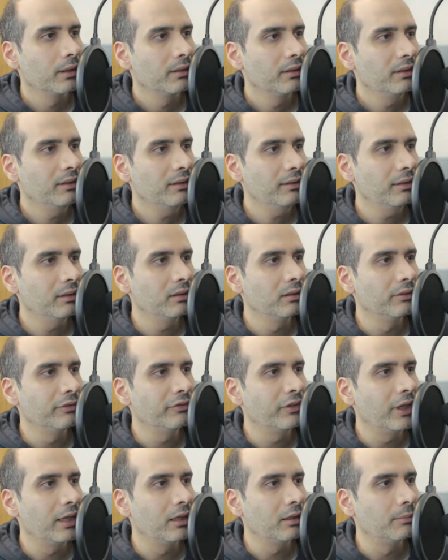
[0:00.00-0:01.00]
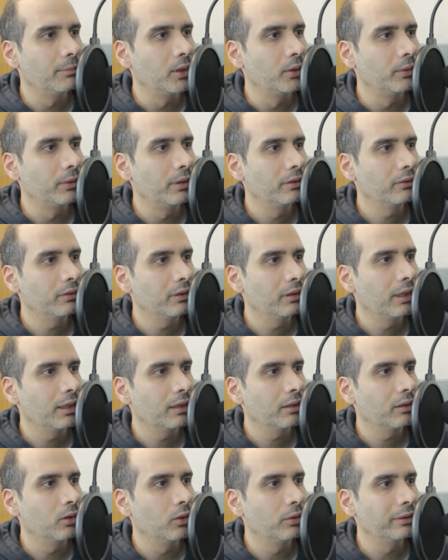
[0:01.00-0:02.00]
single file mode, so I
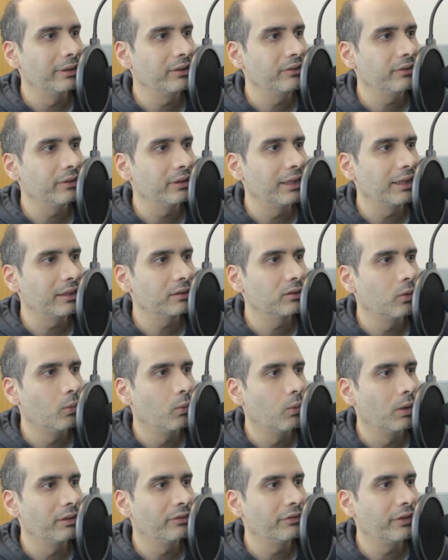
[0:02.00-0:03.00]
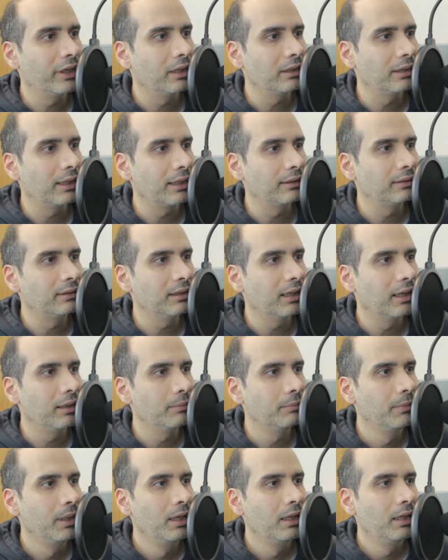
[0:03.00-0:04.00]
can only select one file at a
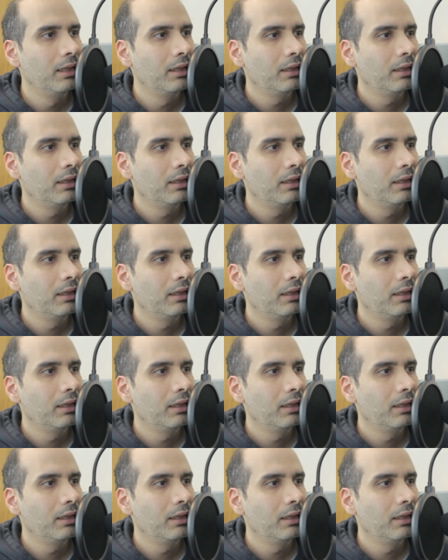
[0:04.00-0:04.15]
time.